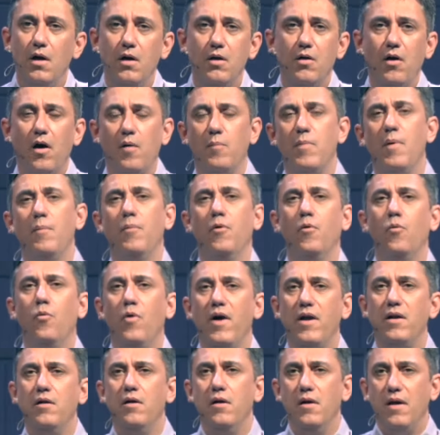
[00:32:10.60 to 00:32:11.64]
you know, I remember
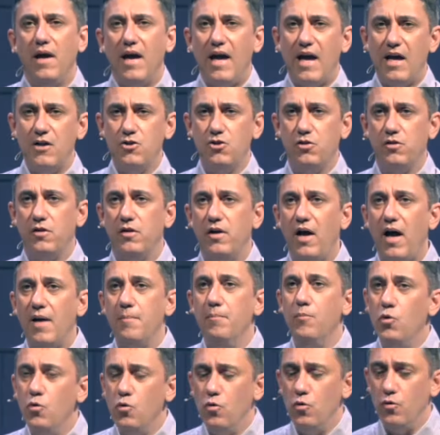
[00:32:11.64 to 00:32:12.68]
when Angela and I
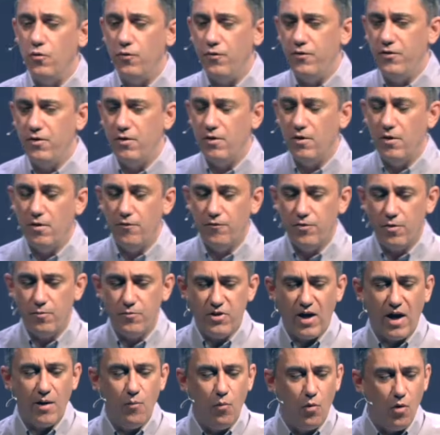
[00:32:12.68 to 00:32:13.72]
moved from
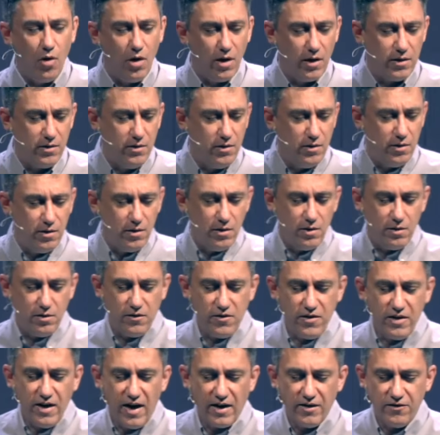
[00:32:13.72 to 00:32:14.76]
Taiwan to
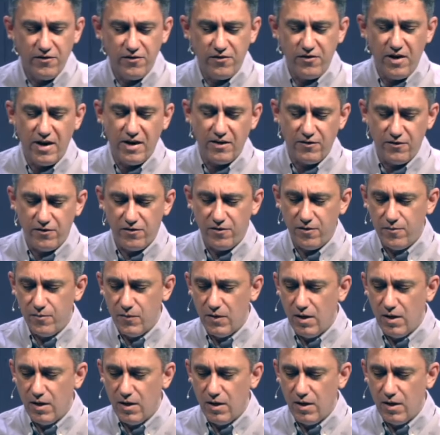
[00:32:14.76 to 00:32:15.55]
the United States.